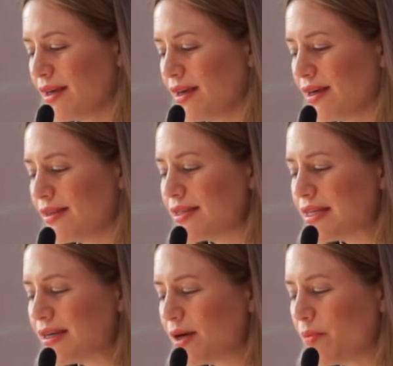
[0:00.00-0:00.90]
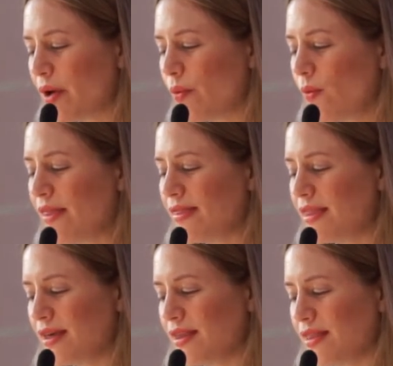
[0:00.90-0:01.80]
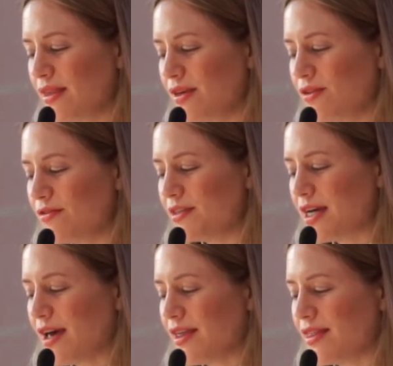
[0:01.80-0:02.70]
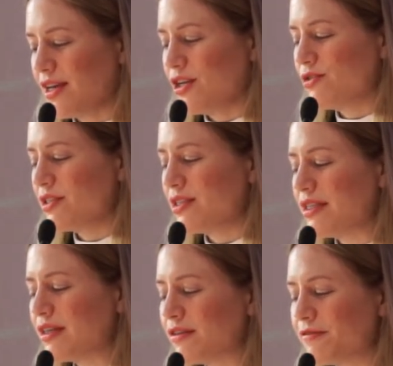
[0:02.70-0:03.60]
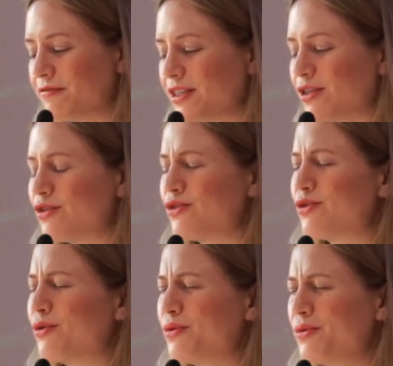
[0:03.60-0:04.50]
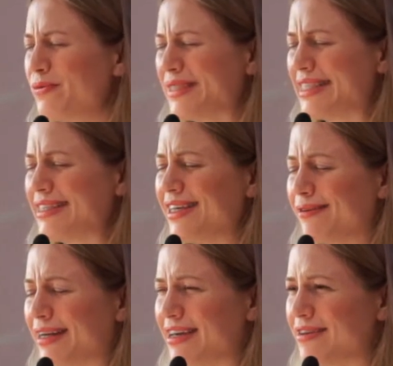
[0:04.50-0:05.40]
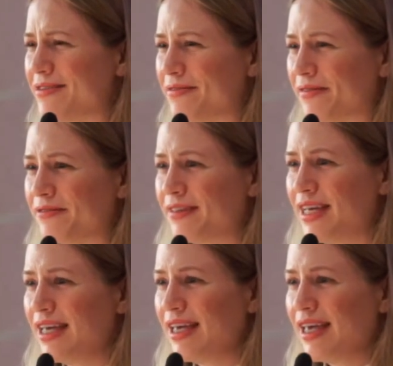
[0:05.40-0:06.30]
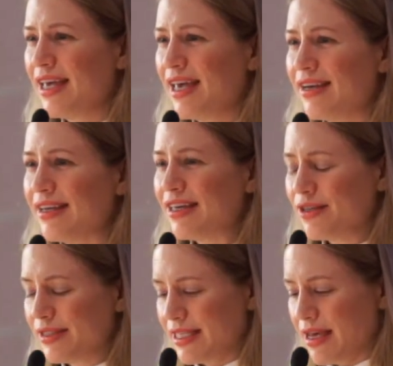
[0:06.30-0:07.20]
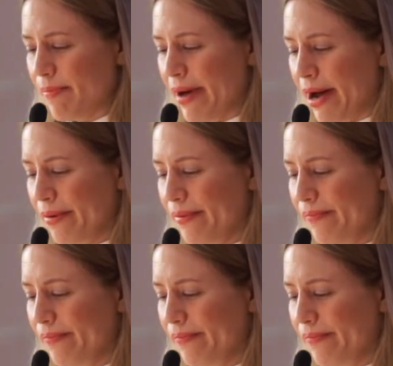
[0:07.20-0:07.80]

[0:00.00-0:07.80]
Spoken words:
and think about one thing that you've done that you still feel so secretive and guilty about.